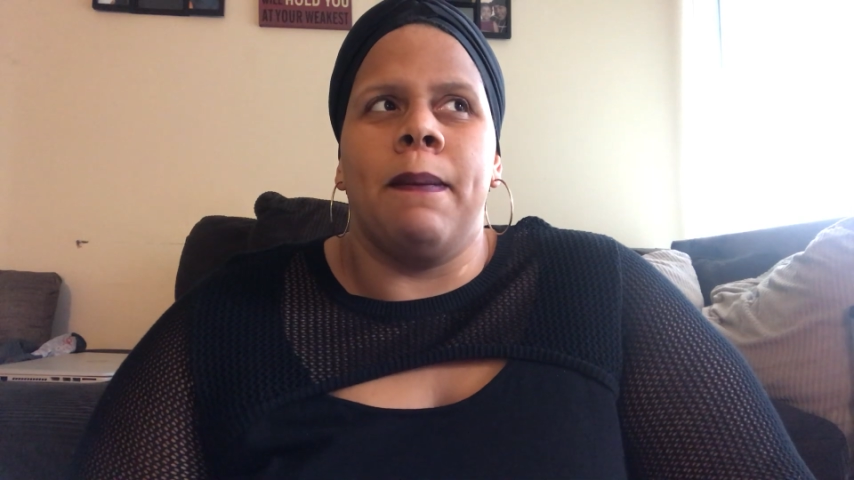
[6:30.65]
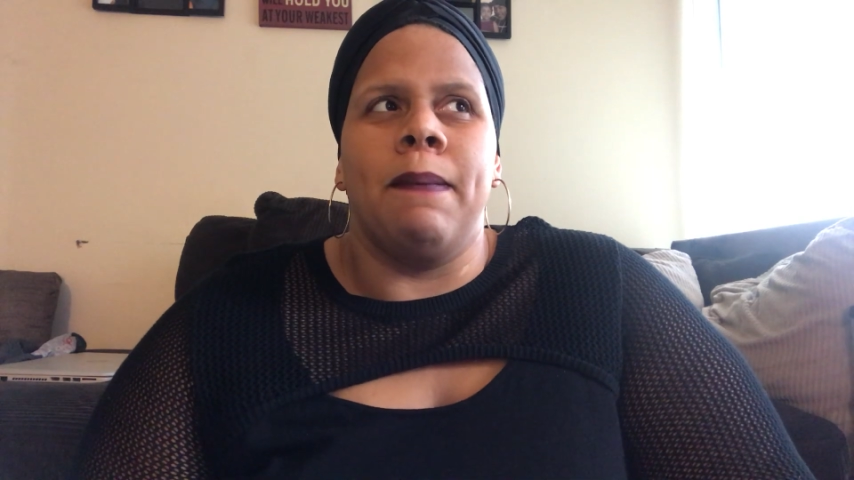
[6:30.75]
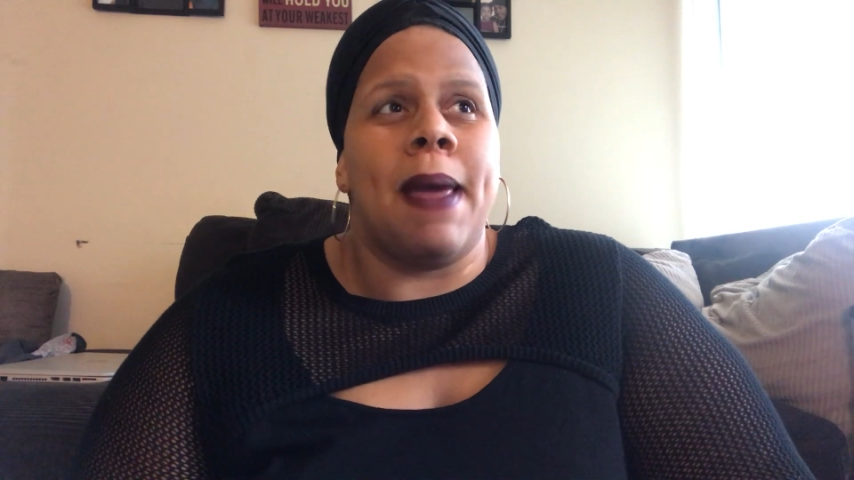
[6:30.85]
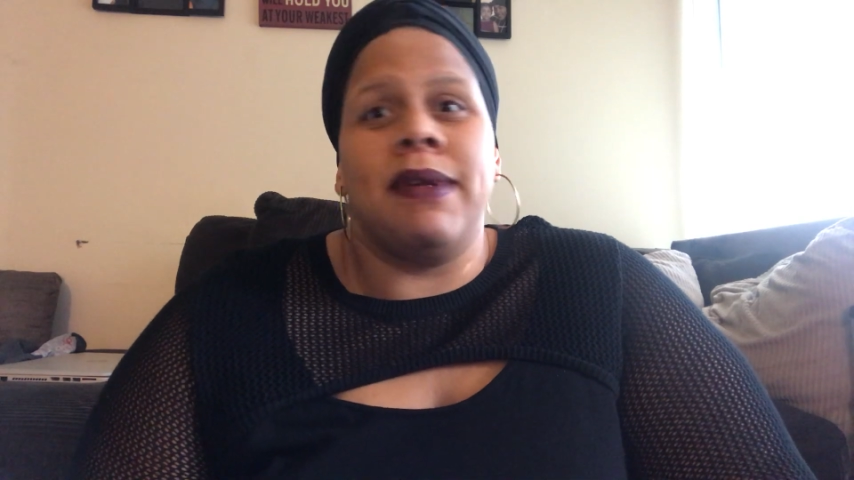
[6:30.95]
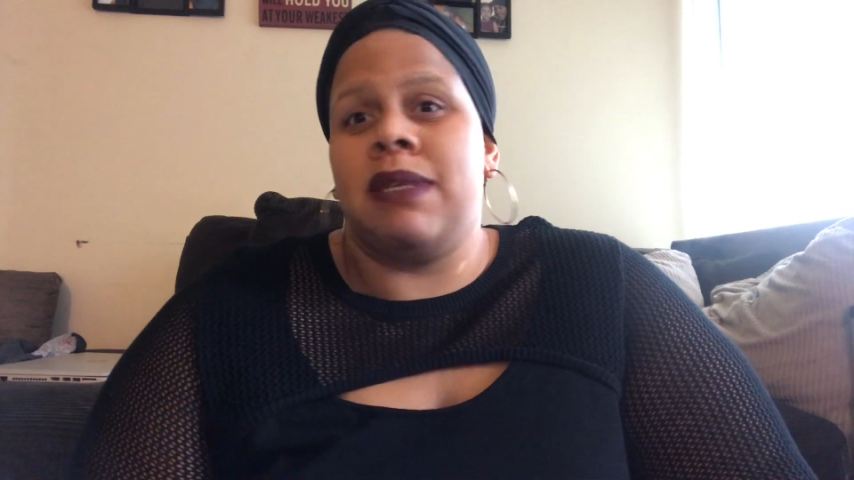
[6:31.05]

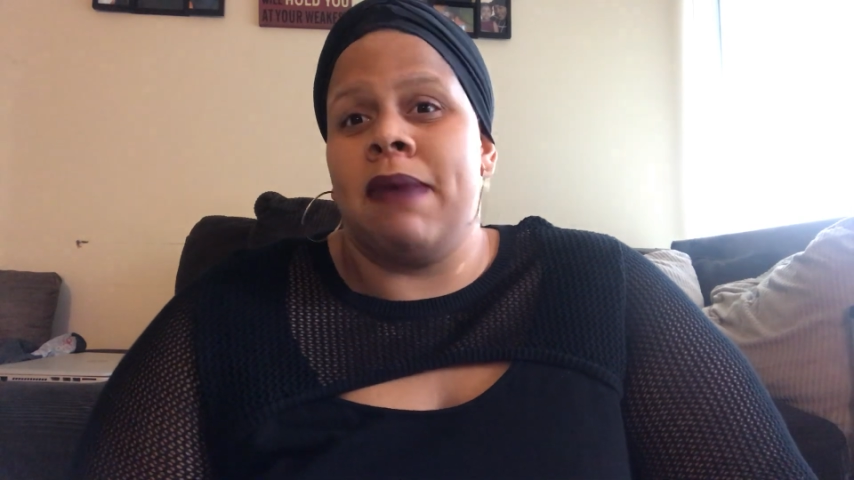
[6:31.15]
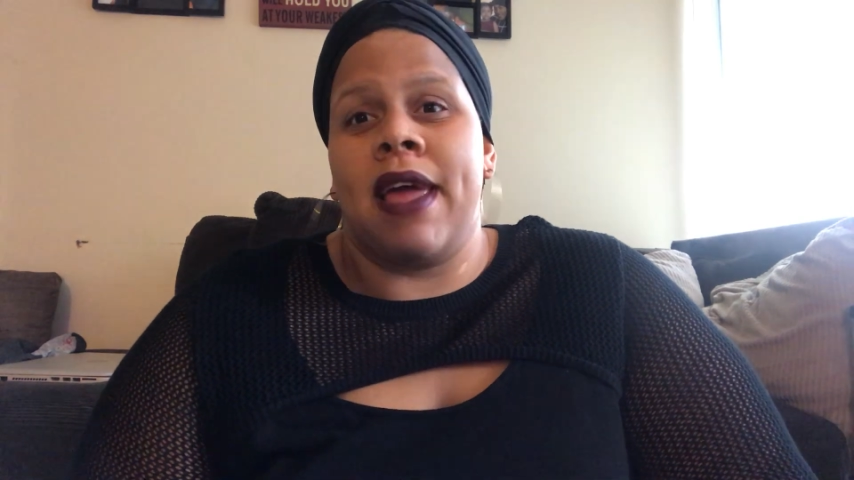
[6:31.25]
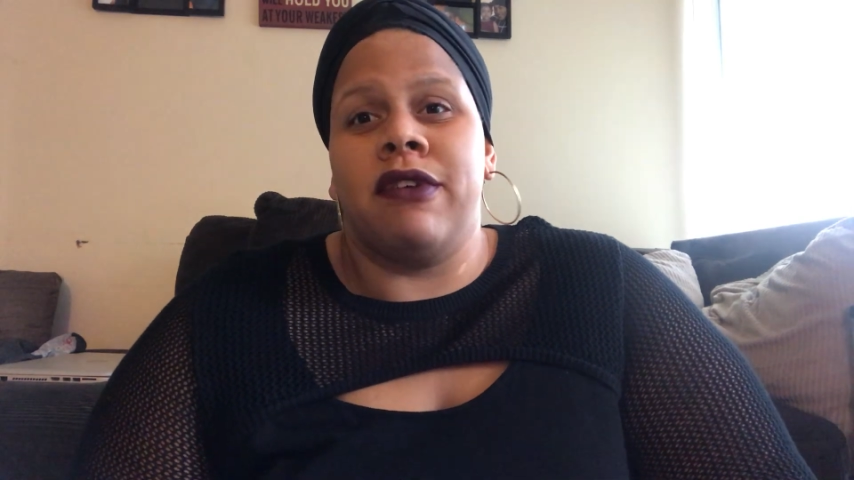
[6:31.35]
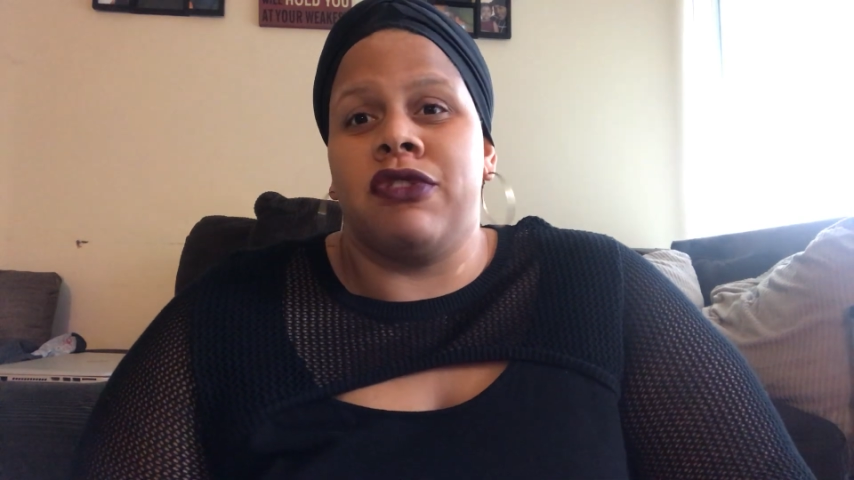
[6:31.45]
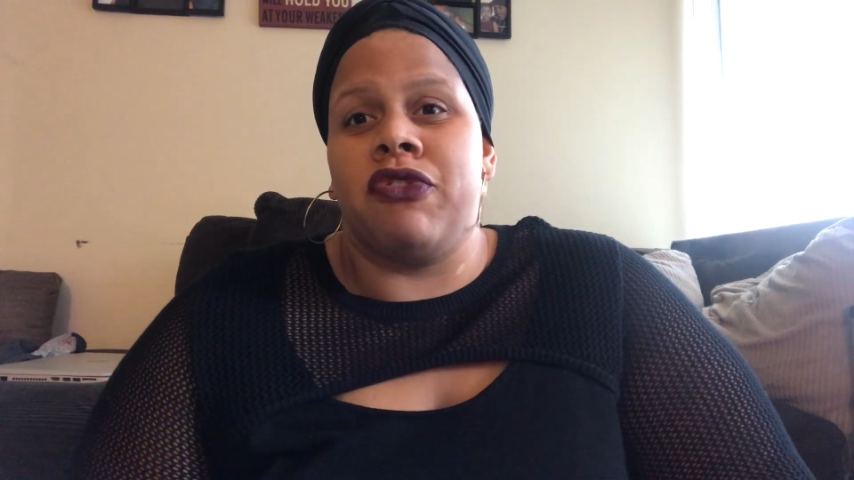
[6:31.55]
Maybe
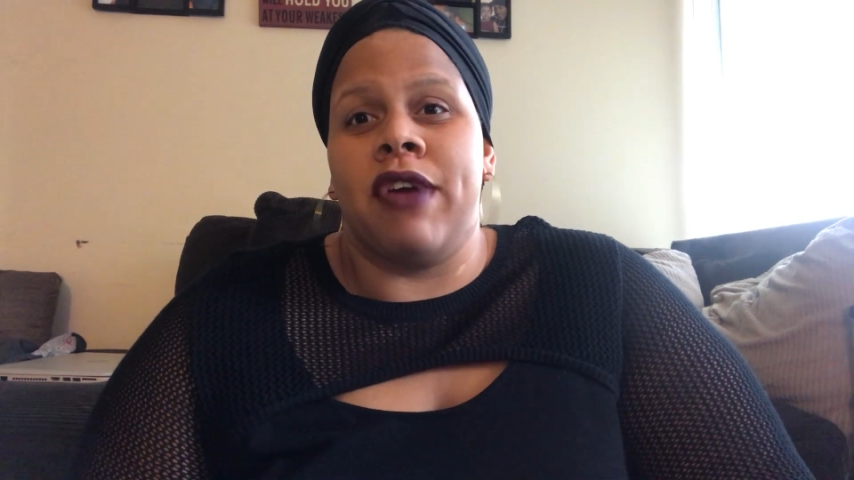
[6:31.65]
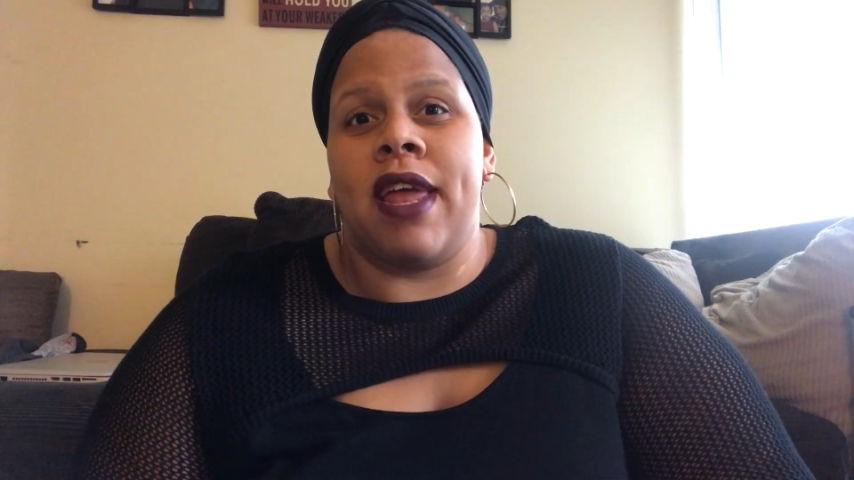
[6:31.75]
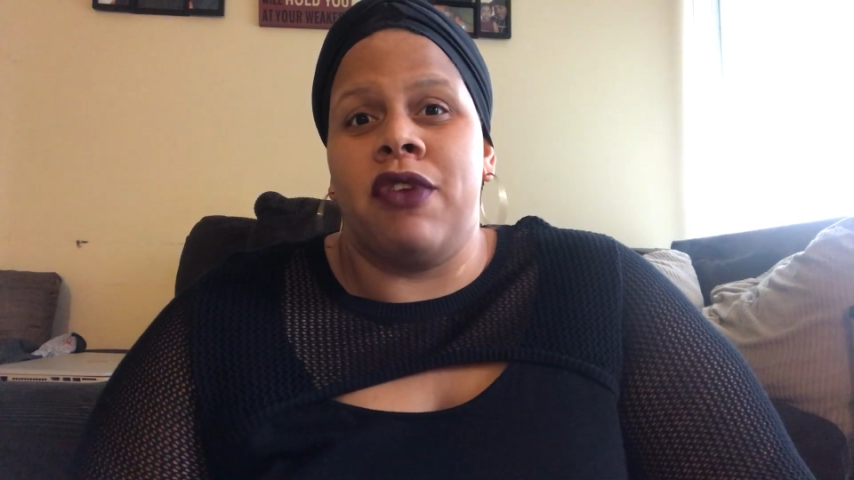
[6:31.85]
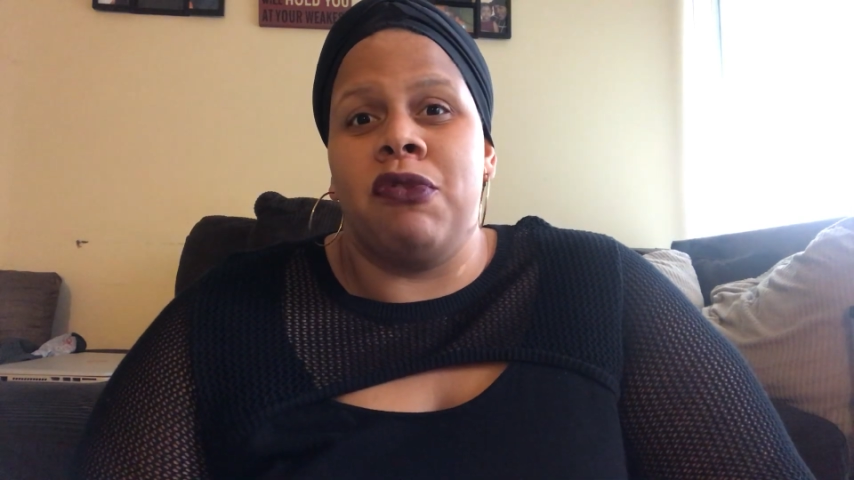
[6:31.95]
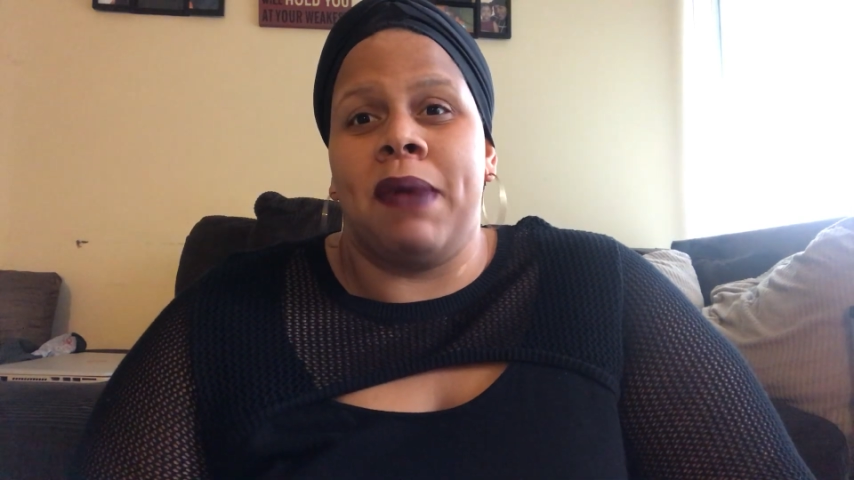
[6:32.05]
somebody else will
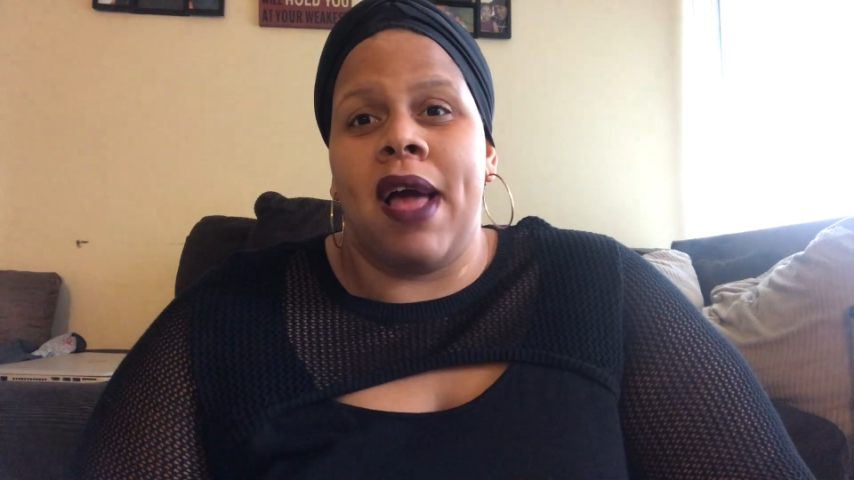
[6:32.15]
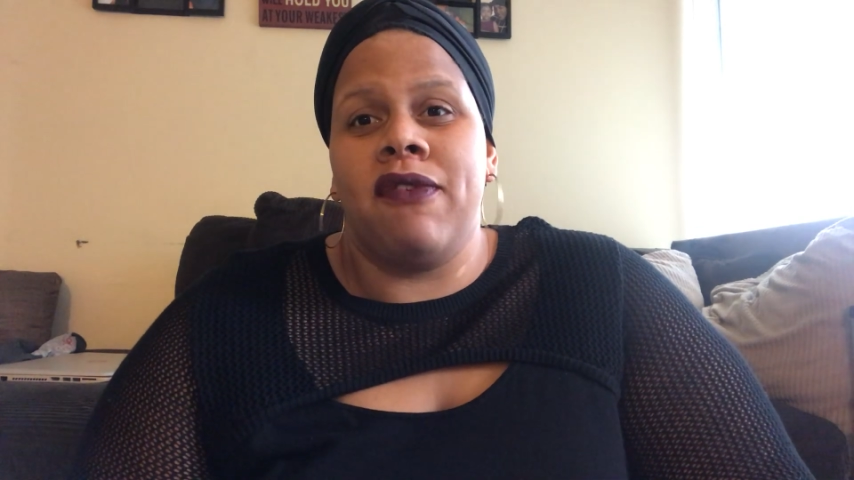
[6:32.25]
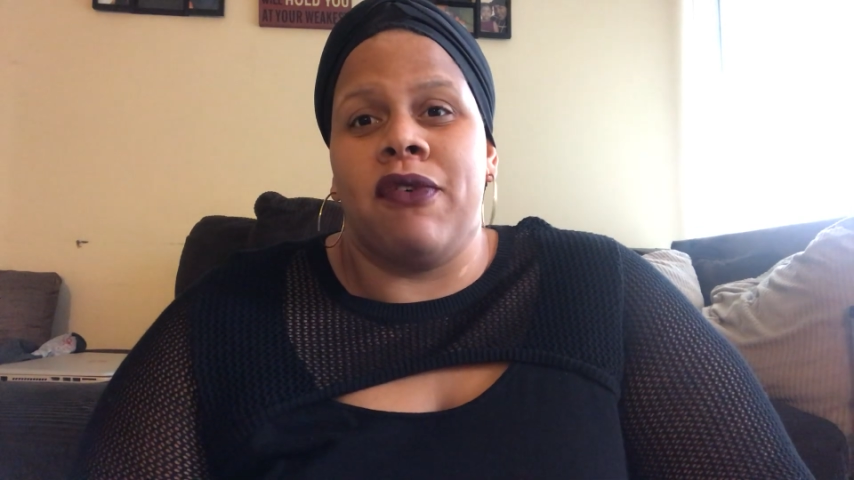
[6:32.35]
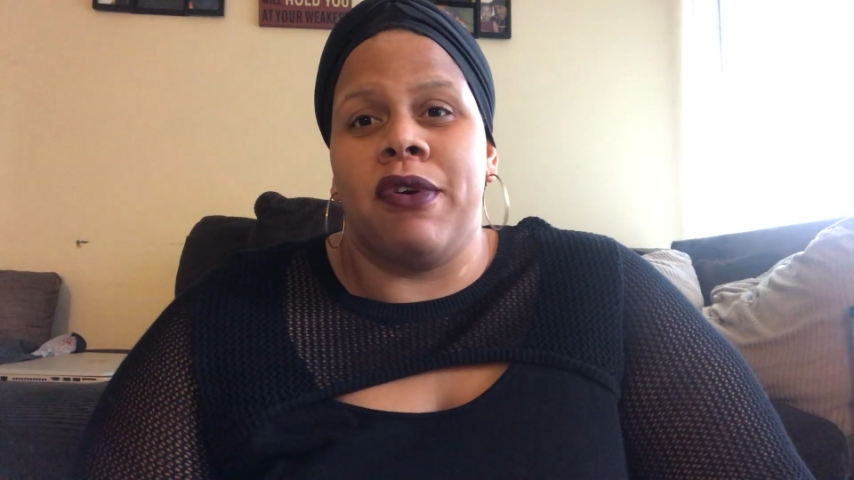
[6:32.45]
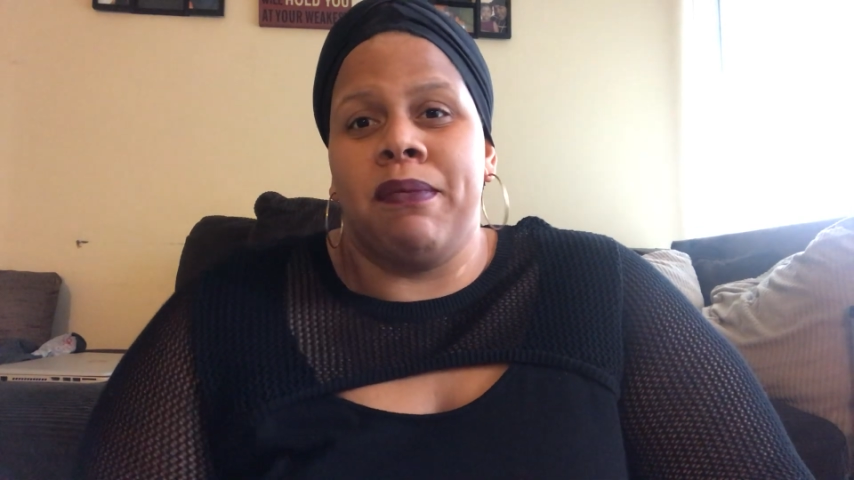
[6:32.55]
create a new
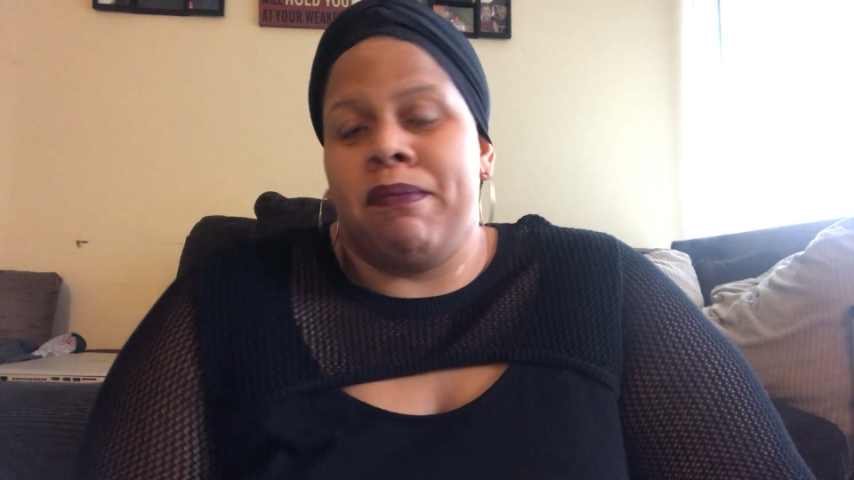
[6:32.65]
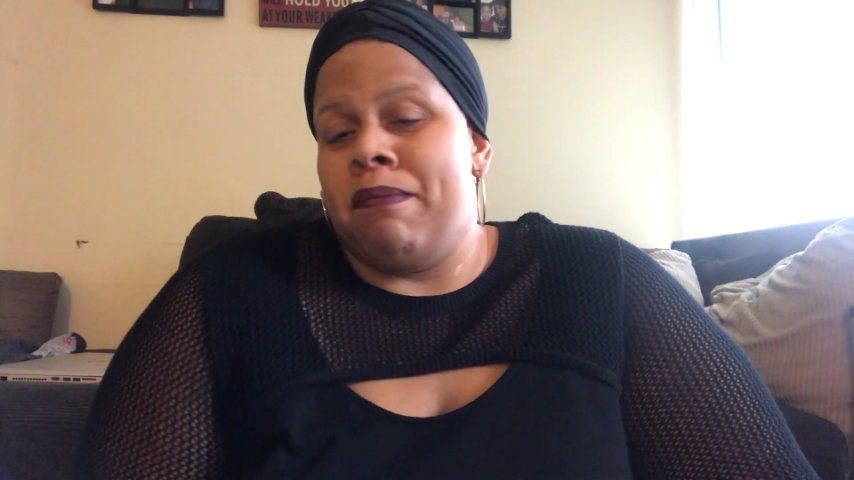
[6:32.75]
platform.